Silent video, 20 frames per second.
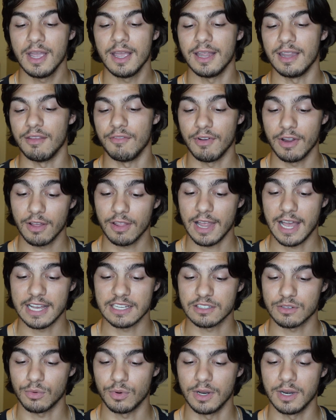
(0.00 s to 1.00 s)
And the very
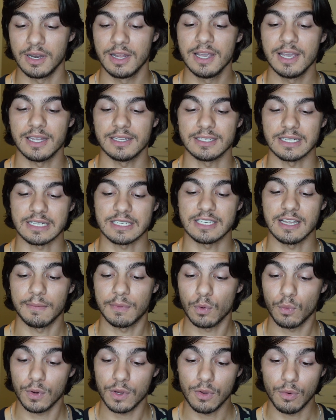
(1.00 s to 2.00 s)
last one is
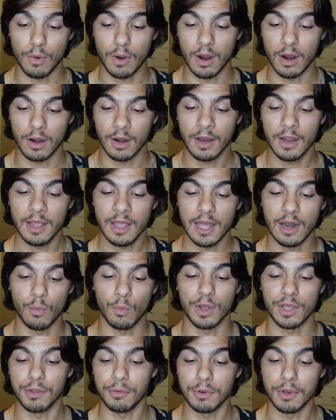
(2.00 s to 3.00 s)
accept where you are and
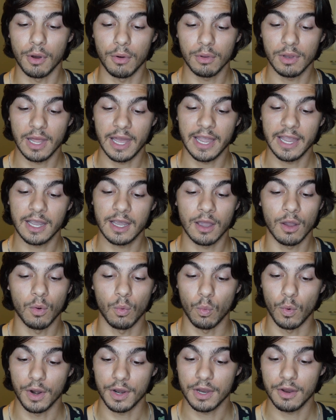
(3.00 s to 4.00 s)
what you don't like,
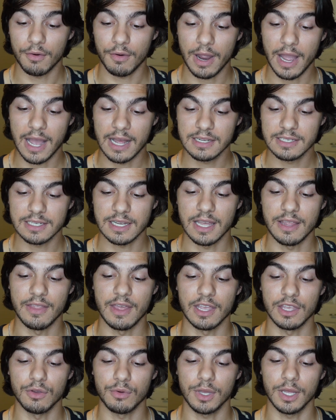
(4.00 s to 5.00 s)
where you're at, and
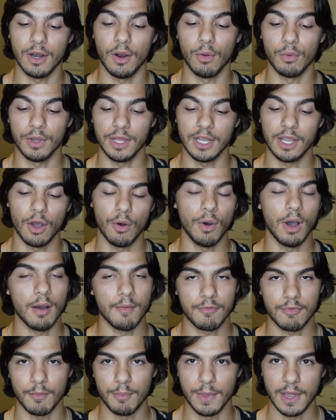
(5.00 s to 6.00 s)
that you can only go
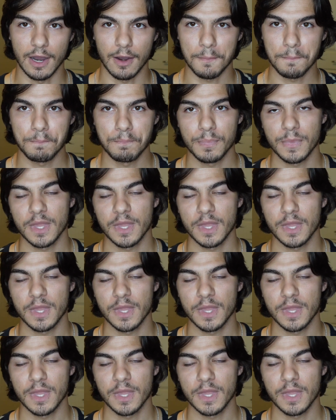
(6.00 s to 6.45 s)
up from there.